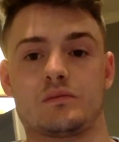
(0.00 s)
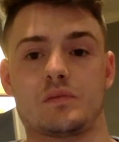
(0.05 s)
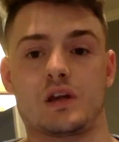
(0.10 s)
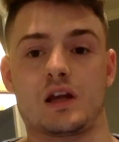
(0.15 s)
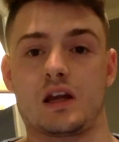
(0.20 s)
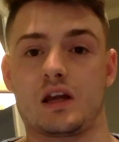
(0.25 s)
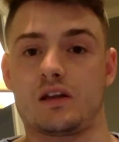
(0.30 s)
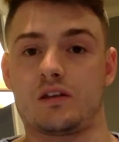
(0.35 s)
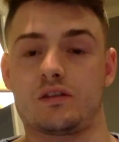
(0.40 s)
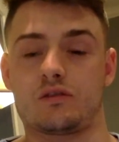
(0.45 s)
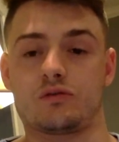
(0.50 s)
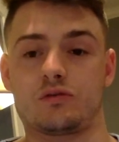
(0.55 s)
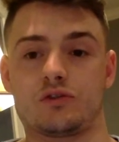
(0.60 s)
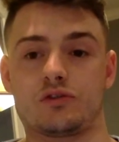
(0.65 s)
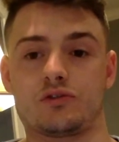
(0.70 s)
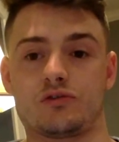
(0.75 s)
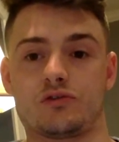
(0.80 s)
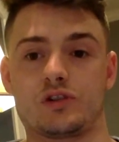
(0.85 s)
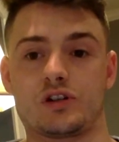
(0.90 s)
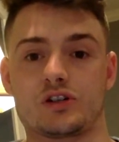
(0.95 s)
A, through a
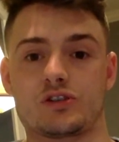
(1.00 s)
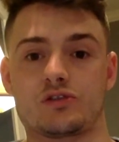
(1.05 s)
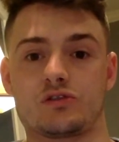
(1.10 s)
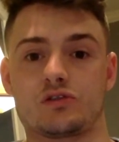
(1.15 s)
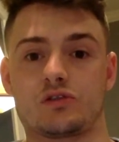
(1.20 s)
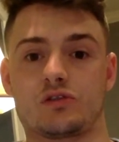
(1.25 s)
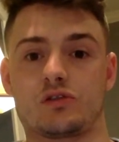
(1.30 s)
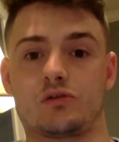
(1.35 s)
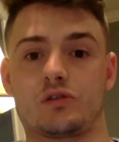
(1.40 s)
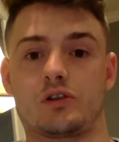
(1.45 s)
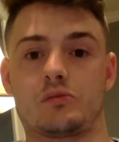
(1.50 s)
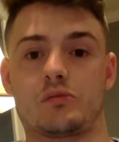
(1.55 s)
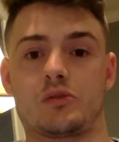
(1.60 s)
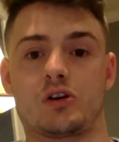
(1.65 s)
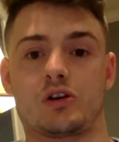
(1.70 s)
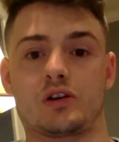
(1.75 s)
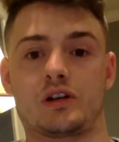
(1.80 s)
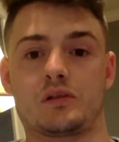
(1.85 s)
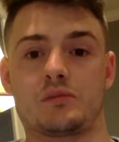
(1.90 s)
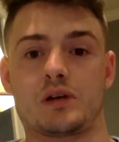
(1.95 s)
traditional career
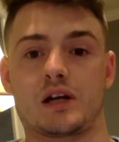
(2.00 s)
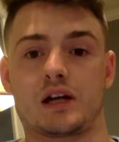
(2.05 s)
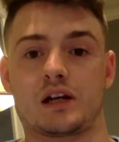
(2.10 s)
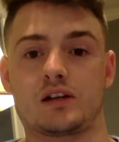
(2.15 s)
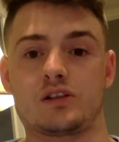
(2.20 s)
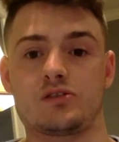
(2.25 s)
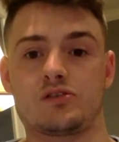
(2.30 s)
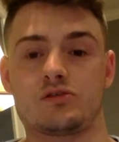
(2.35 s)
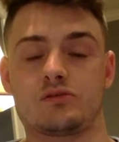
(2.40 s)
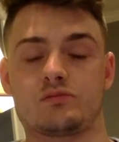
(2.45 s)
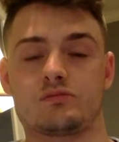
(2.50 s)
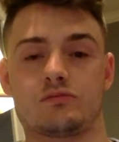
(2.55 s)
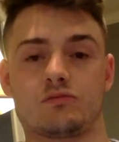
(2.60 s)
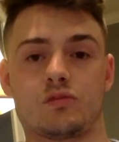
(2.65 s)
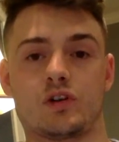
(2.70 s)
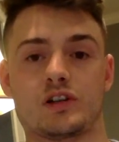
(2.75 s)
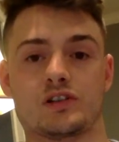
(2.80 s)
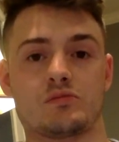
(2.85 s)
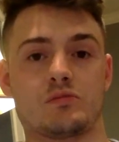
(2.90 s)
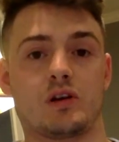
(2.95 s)
marketing package,
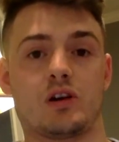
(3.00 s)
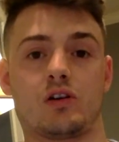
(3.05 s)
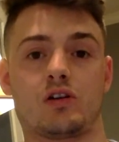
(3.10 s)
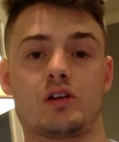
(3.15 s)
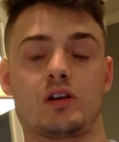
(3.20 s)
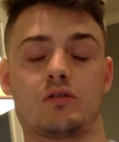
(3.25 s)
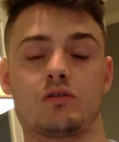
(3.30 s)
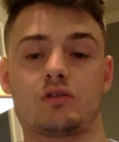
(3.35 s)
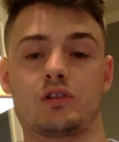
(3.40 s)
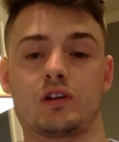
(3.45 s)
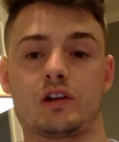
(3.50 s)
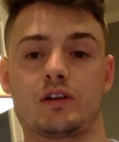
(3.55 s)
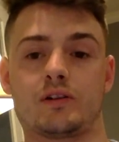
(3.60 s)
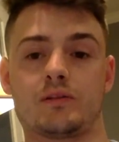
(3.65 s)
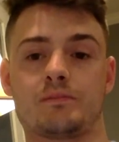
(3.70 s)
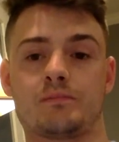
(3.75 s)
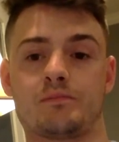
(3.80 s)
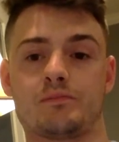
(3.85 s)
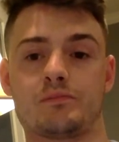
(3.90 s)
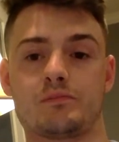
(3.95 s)
resume or cover letter.
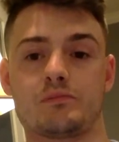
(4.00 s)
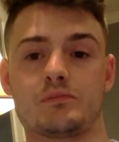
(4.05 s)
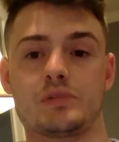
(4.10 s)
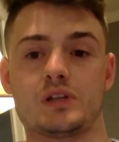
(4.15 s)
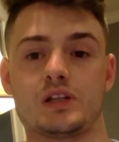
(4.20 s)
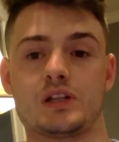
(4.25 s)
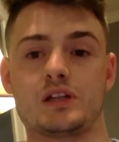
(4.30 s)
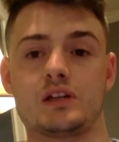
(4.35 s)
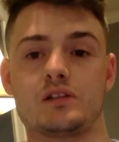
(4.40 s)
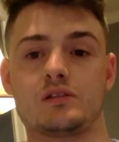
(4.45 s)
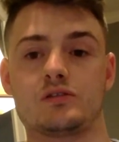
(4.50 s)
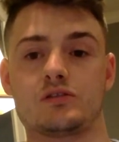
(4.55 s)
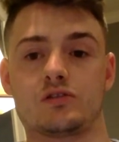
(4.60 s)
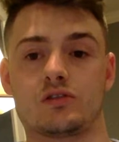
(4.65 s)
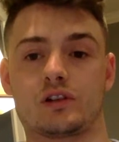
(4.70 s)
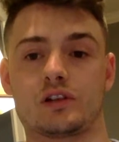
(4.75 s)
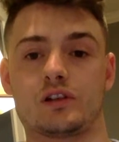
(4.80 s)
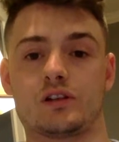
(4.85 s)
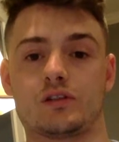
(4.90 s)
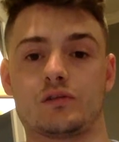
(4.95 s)
B,
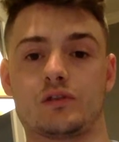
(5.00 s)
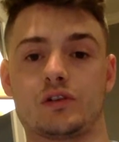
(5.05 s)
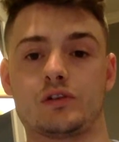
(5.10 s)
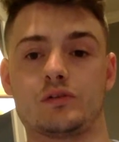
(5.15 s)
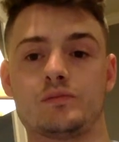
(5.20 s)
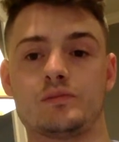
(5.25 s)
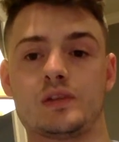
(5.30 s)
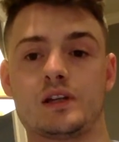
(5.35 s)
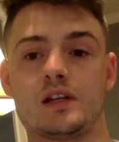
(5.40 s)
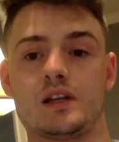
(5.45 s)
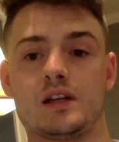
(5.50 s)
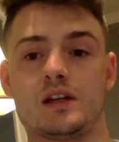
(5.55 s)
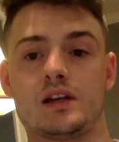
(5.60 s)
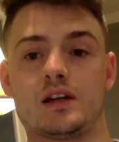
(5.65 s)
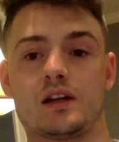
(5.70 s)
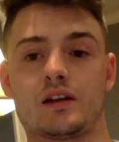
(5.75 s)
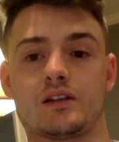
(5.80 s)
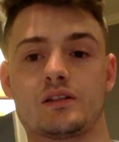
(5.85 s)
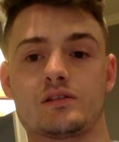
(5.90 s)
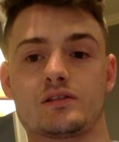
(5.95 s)
during an interview.
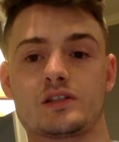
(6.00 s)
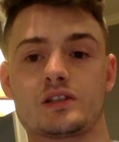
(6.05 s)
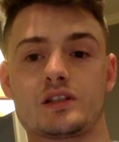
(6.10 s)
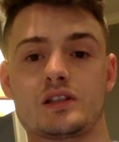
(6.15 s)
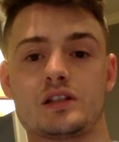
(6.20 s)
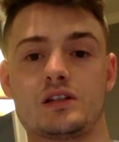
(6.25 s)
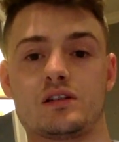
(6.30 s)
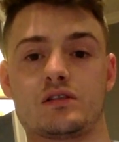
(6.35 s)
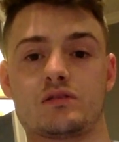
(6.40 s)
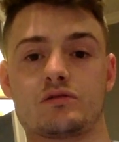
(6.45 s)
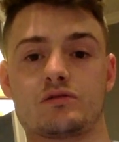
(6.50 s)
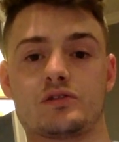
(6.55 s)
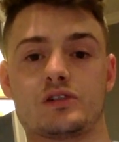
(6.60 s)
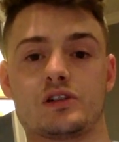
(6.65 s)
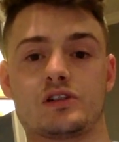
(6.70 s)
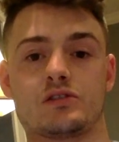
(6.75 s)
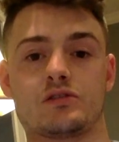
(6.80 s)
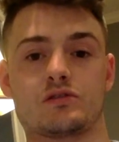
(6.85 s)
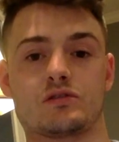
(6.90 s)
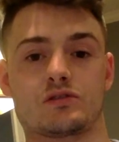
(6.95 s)
And C, through
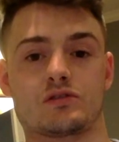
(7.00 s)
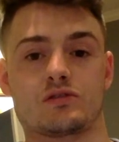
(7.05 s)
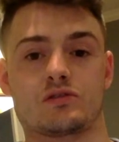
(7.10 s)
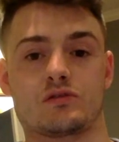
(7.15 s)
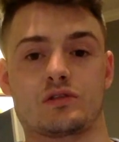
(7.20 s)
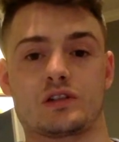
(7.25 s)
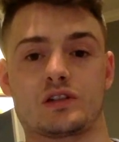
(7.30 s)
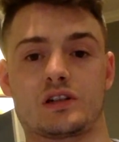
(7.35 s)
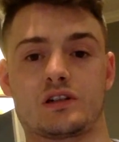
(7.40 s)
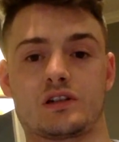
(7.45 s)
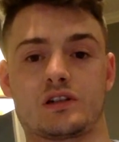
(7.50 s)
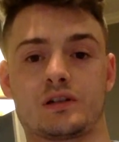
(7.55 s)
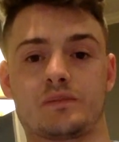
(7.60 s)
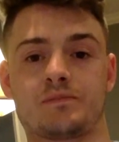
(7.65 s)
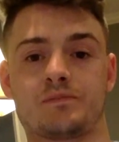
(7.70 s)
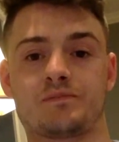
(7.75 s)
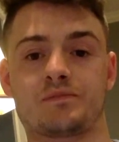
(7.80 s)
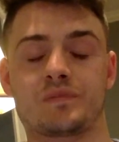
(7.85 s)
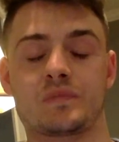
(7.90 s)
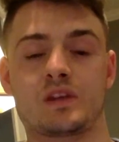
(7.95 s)
digital storytelling.
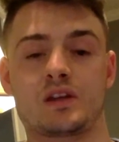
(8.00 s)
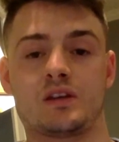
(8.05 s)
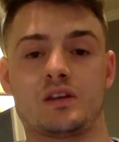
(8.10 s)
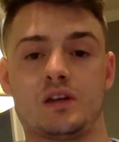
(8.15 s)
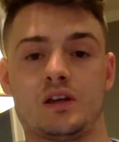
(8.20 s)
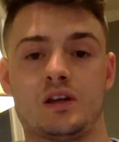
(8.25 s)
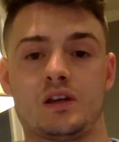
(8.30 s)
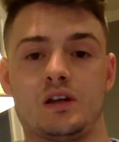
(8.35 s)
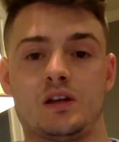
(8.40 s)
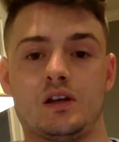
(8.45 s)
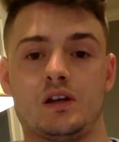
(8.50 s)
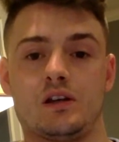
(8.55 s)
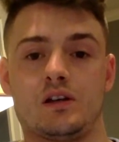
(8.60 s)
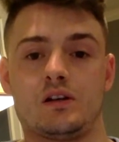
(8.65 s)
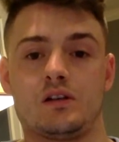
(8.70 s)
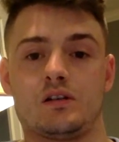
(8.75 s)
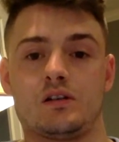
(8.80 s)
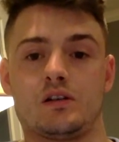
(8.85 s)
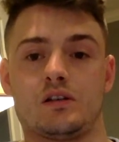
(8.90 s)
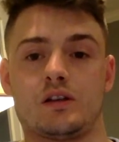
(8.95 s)

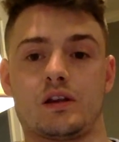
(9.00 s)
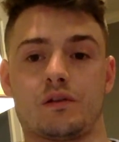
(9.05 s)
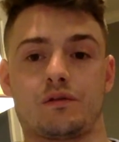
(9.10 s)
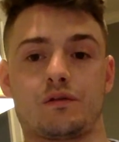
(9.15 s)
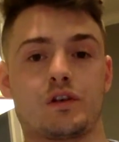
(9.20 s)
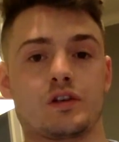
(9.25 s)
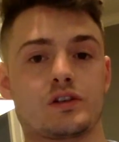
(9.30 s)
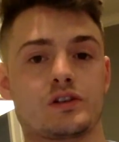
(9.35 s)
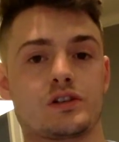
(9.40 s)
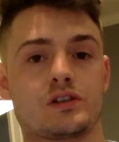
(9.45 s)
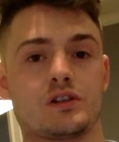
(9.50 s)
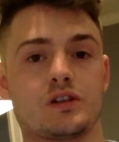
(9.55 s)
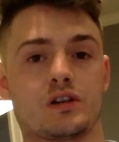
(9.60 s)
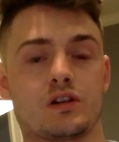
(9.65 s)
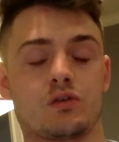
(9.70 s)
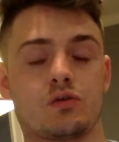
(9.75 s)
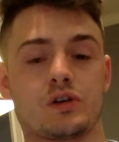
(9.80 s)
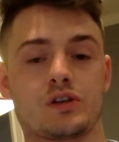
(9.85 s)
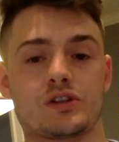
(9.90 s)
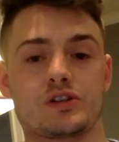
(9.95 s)
The first
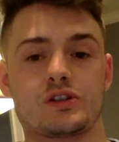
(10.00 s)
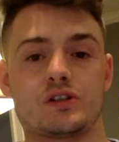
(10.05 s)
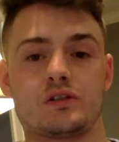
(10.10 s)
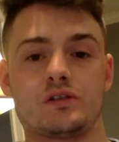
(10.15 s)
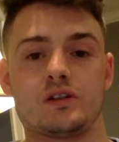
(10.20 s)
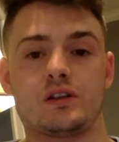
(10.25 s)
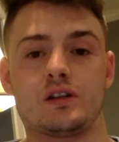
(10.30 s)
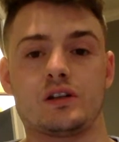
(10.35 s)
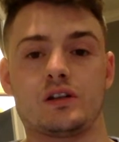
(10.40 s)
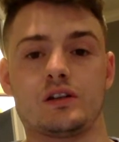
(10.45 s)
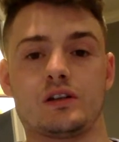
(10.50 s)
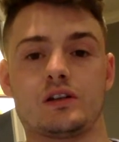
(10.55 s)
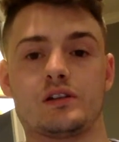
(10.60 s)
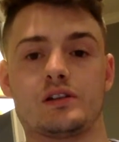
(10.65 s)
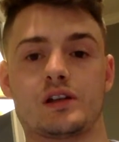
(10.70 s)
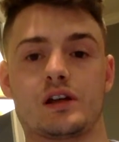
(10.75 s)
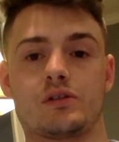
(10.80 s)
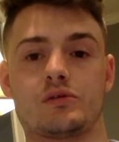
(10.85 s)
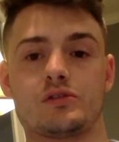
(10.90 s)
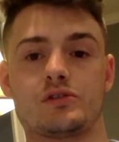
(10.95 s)
question
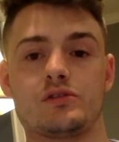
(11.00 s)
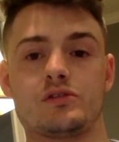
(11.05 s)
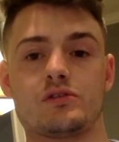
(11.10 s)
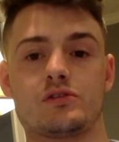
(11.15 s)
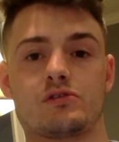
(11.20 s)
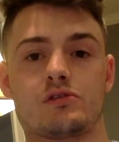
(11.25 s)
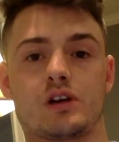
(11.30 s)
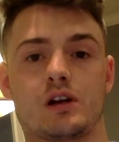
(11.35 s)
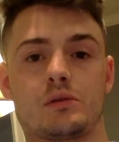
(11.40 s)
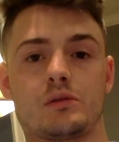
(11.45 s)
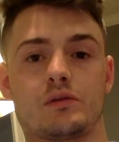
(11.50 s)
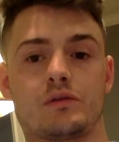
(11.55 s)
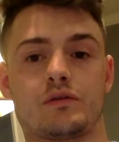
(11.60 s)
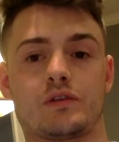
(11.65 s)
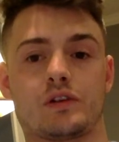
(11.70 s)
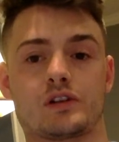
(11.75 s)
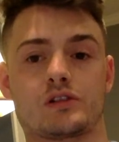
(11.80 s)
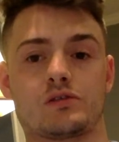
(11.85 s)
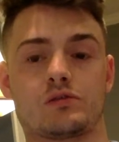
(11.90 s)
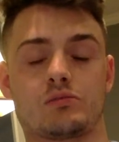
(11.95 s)
is, how would you describe your
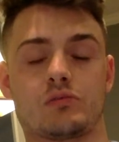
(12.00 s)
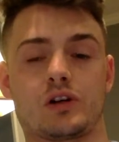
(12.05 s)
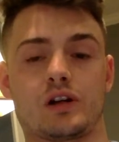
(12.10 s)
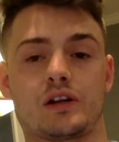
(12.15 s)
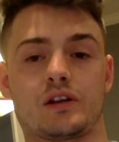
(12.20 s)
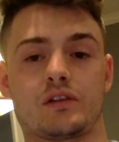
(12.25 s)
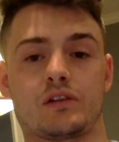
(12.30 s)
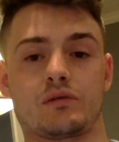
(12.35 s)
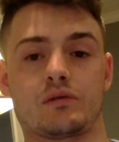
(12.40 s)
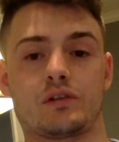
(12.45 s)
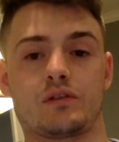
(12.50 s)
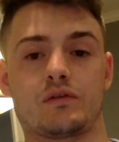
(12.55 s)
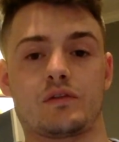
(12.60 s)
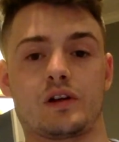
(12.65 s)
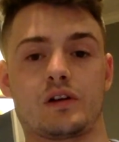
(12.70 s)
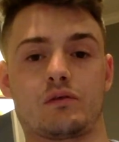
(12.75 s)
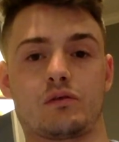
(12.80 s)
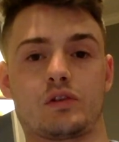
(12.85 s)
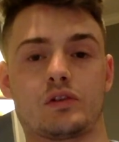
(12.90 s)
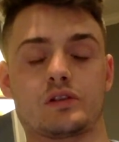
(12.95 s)
professional brand in 3 to
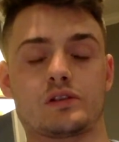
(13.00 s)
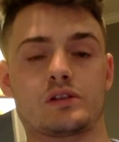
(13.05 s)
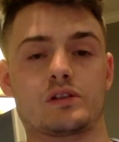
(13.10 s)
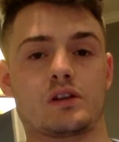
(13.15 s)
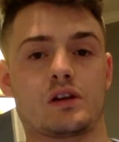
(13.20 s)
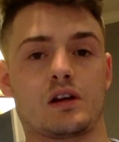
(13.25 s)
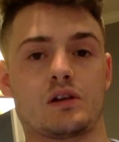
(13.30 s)
5 words?